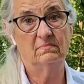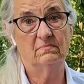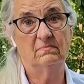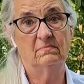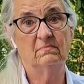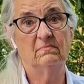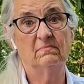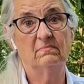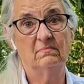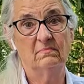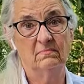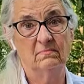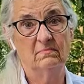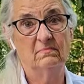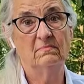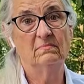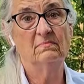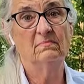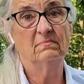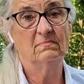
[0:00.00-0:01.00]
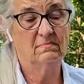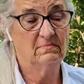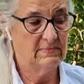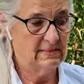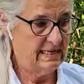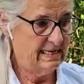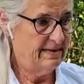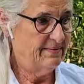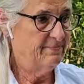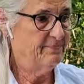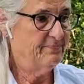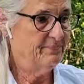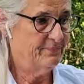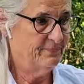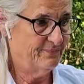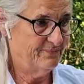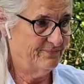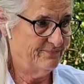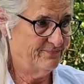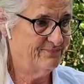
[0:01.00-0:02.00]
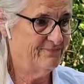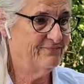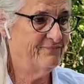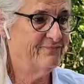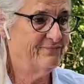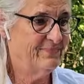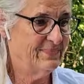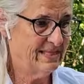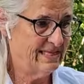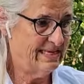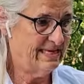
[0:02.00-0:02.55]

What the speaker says: just too wide for the hitch box.